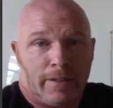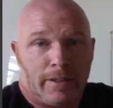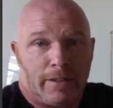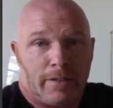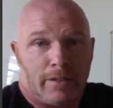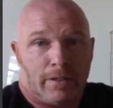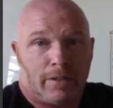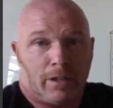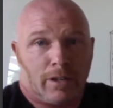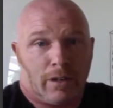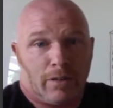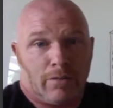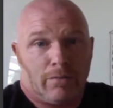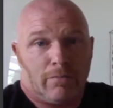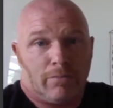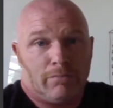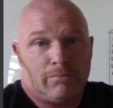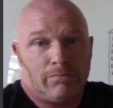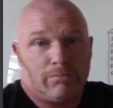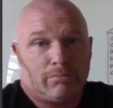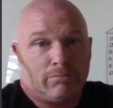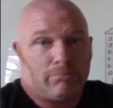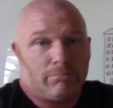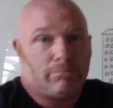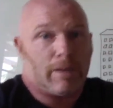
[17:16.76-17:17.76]
So
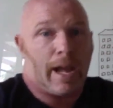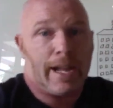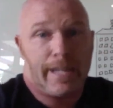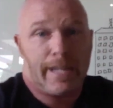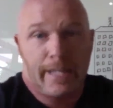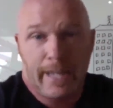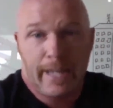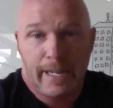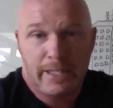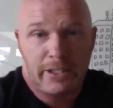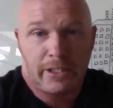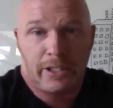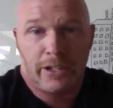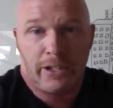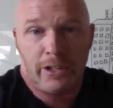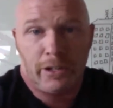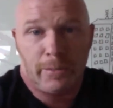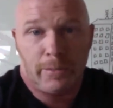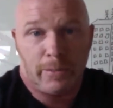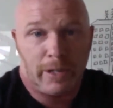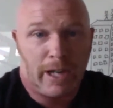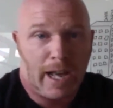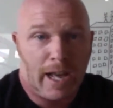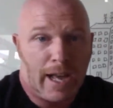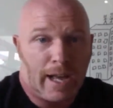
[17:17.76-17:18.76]
I could execute them
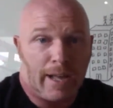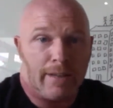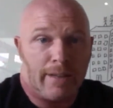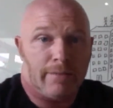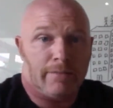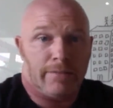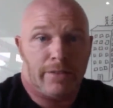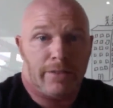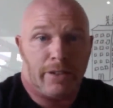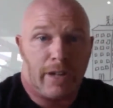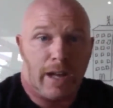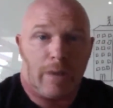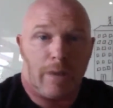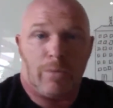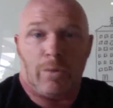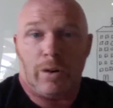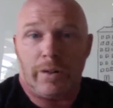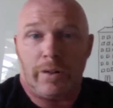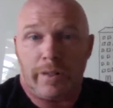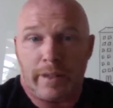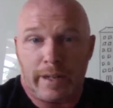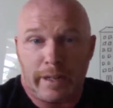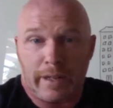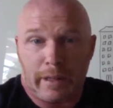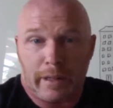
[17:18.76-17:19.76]
or not. They're not
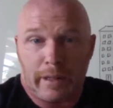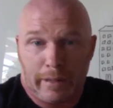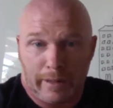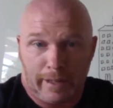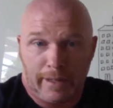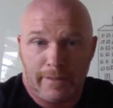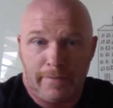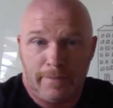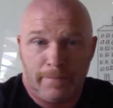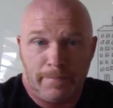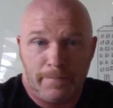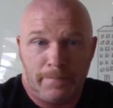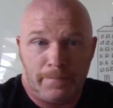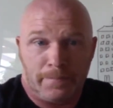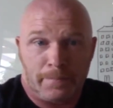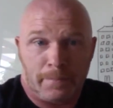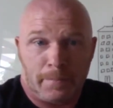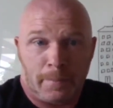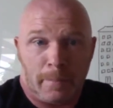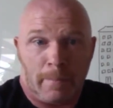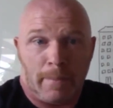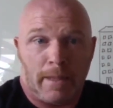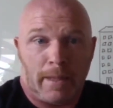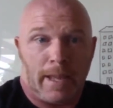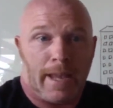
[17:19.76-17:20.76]
worth anything.
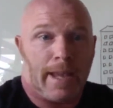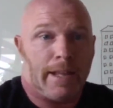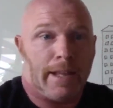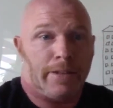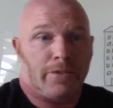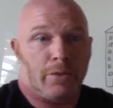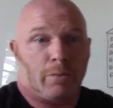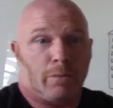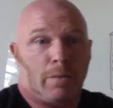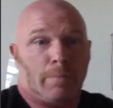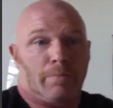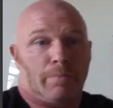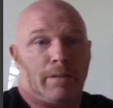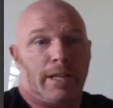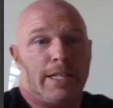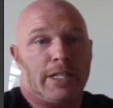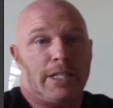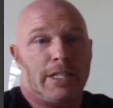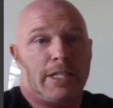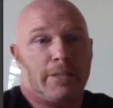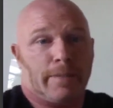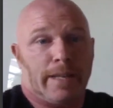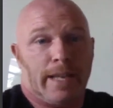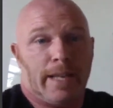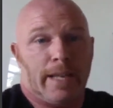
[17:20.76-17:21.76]
And to replace
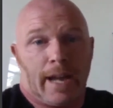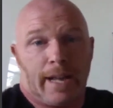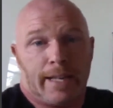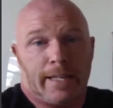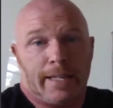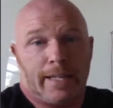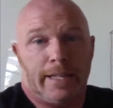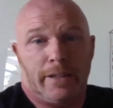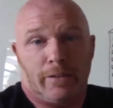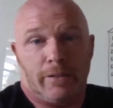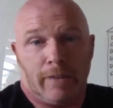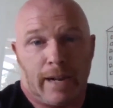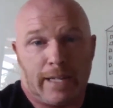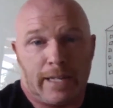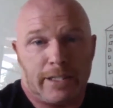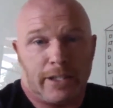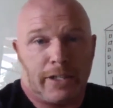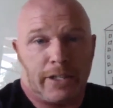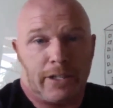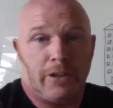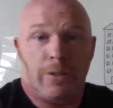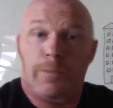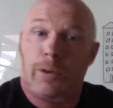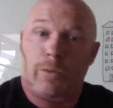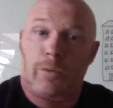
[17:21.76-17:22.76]
me, I can either
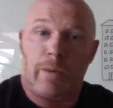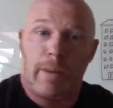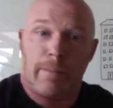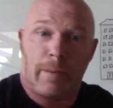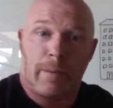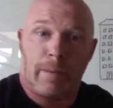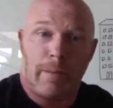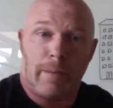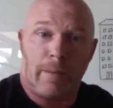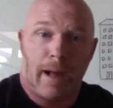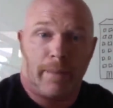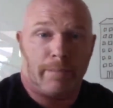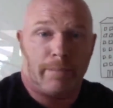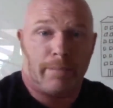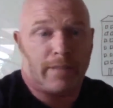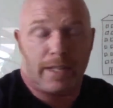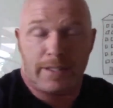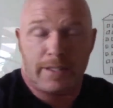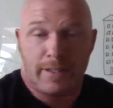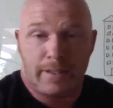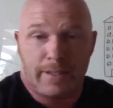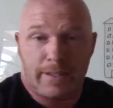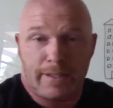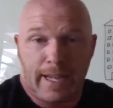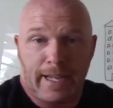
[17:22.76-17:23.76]
execute them or rip them up.
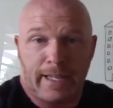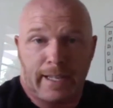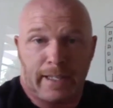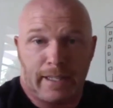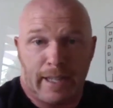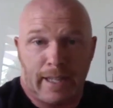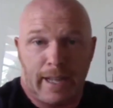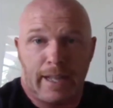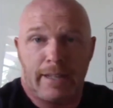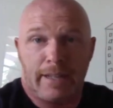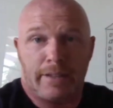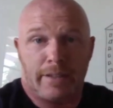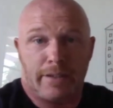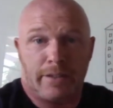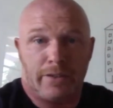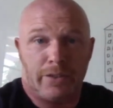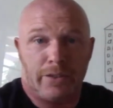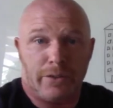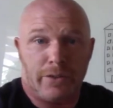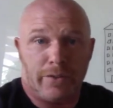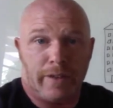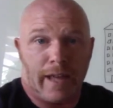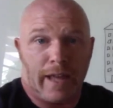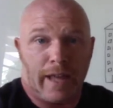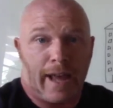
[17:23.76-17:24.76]
Doesn't take a lot to
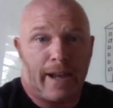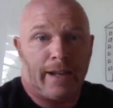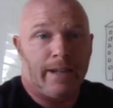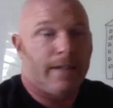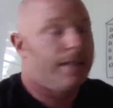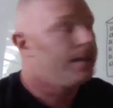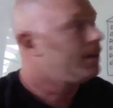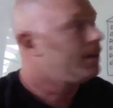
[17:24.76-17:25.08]
do that.